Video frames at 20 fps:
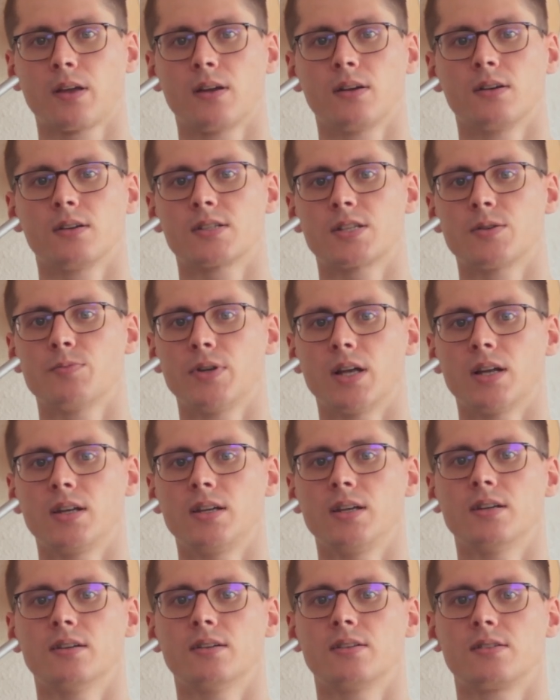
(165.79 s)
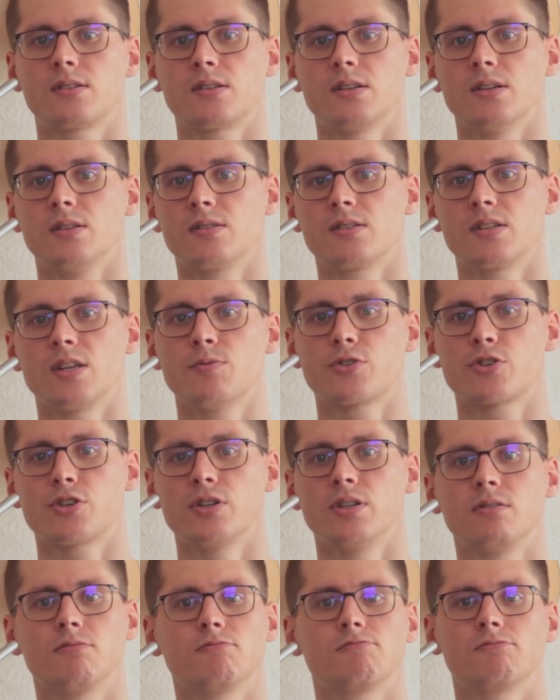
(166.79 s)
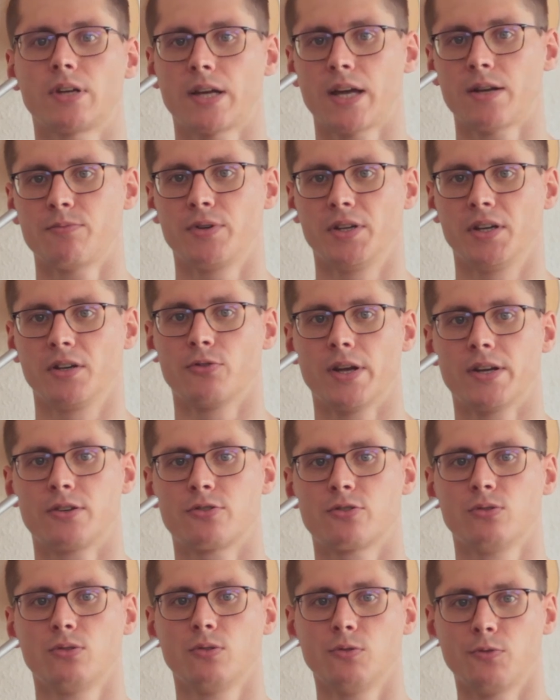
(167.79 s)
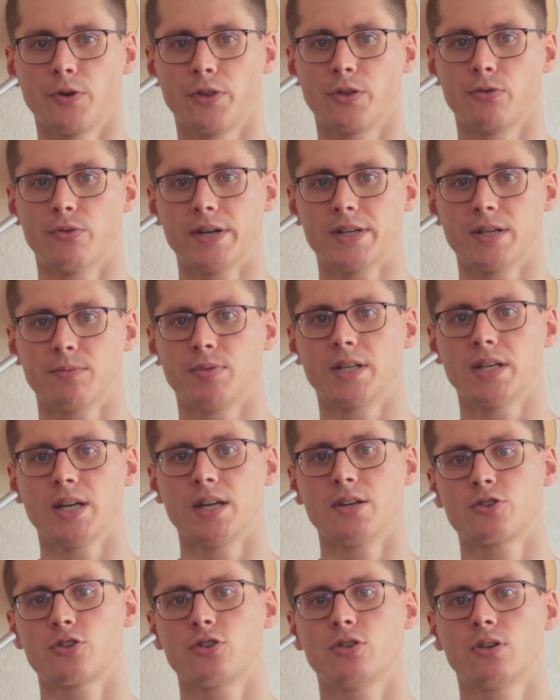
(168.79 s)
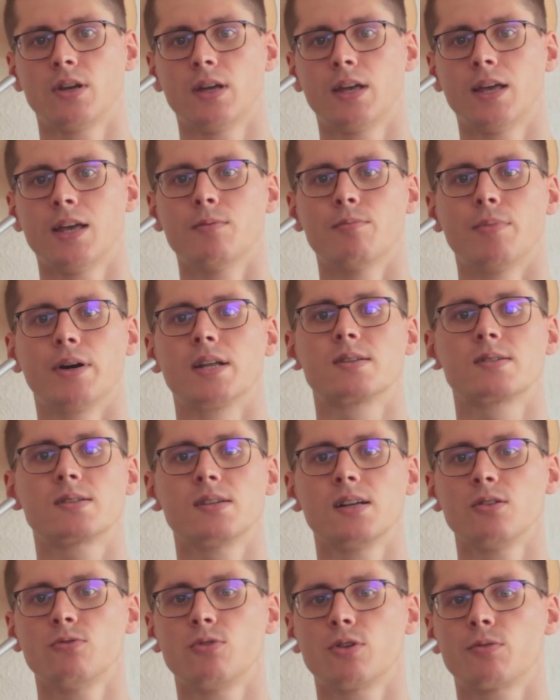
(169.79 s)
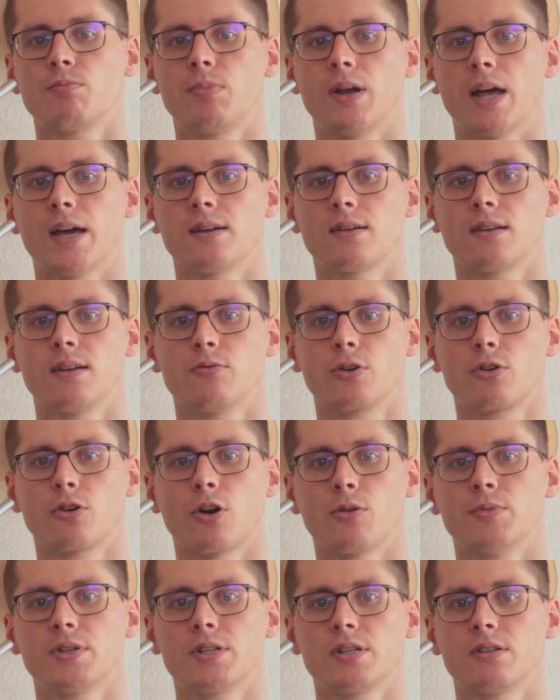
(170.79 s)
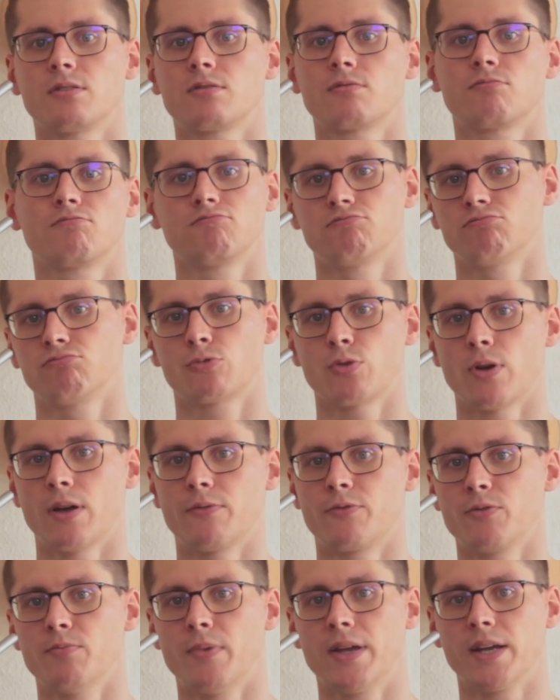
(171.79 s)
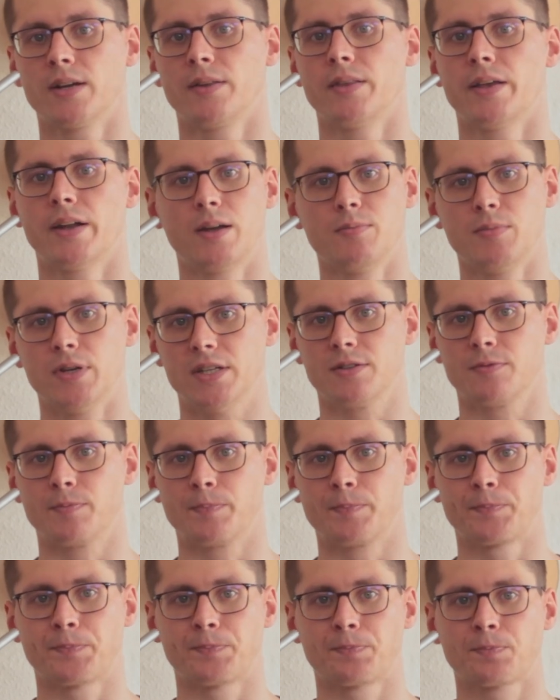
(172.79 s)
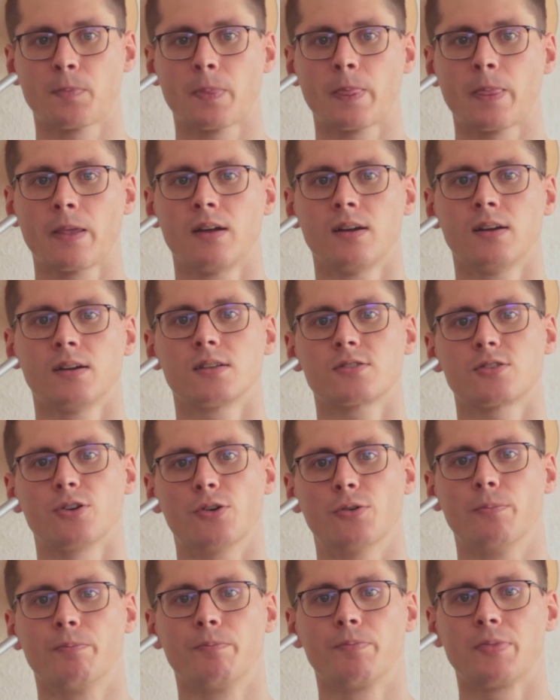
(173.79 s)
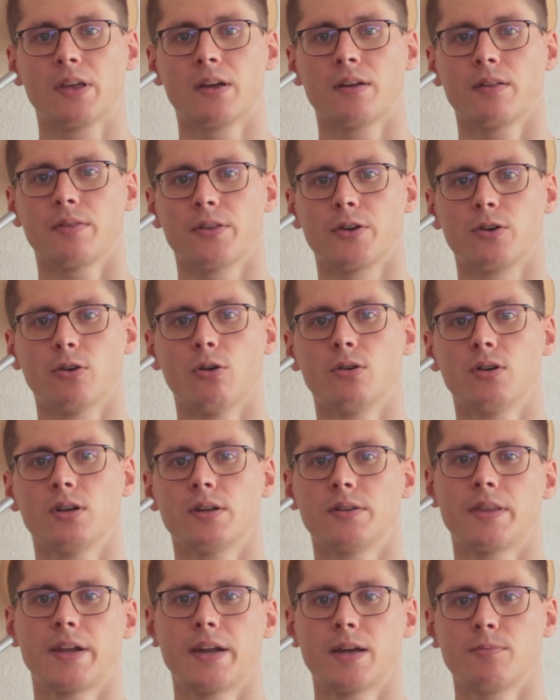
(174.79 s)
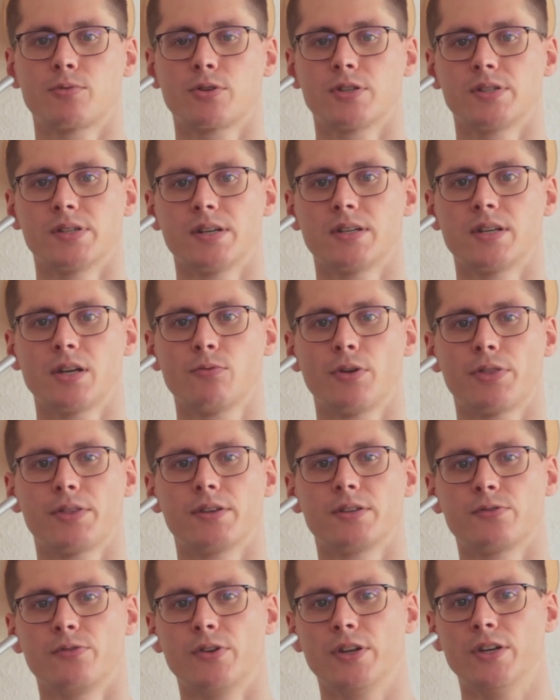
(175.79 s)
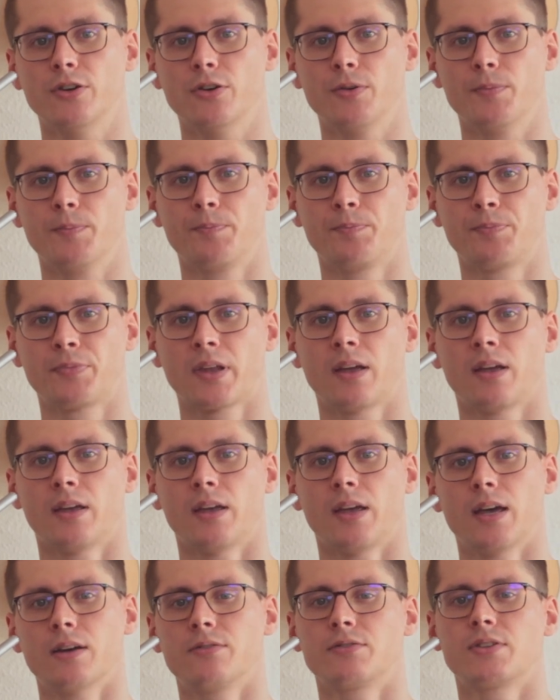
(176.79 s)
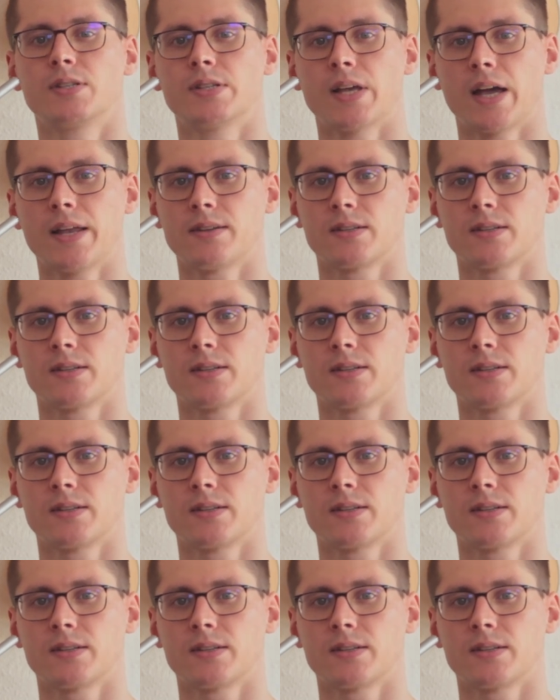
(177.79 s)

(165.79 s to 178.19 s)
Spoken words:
Similarly, a CNC machine can be a great tool for the right application, but I still wouldn't blindly recommend it to every maker that I meet. So, the goal that I'm presenting with this video. I have designed a